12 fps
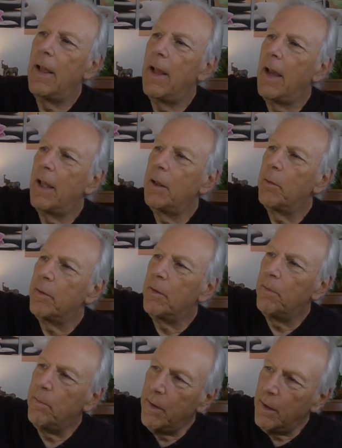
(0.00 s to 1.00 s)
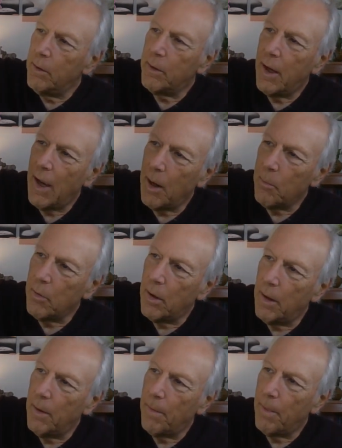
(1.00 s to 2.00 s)
And there was a video
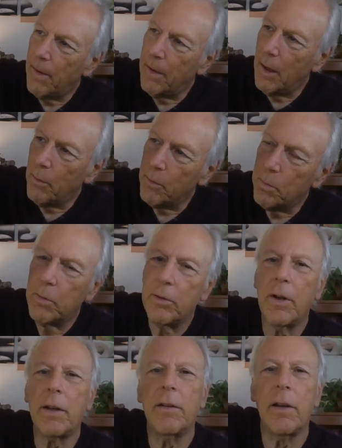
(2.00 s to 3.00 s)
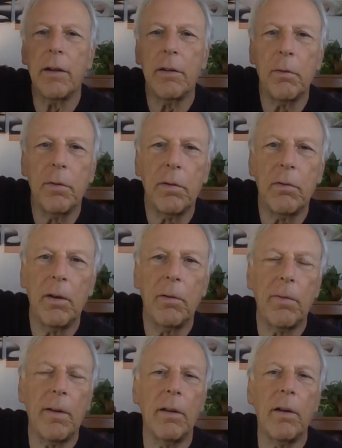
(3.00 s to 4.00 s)
camera that was projecting onto a screen
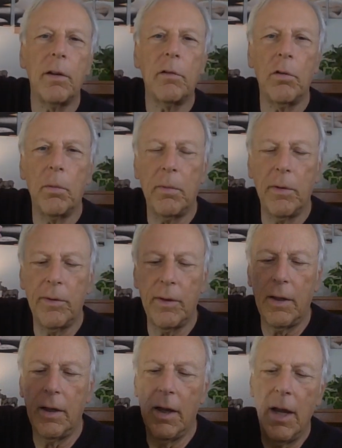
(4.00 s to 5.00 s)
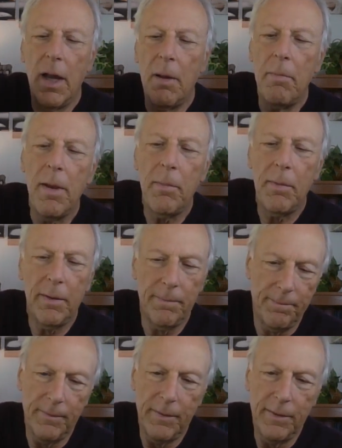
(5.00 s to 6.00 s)
for the large group to see, maybe
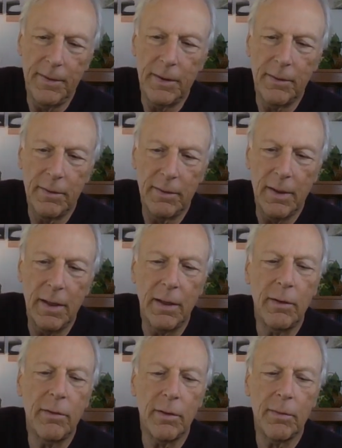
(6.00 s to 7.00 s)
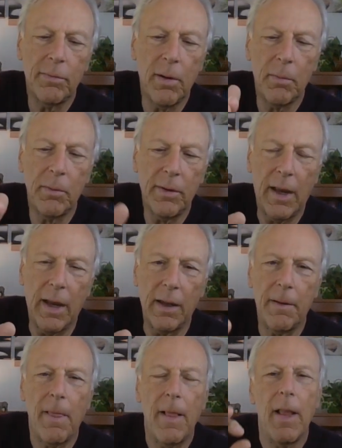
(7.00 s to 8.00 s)
6 to 10 inches from his hand.
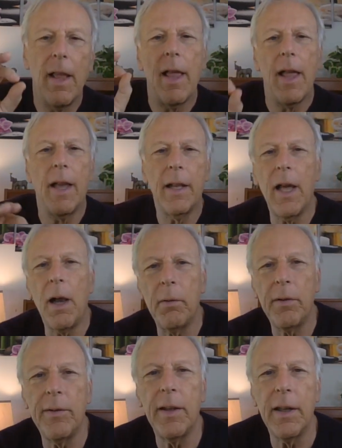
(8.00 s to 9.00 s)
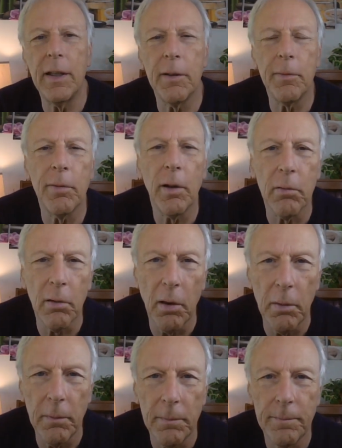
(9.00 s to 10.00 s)
And I was sitting in the front row.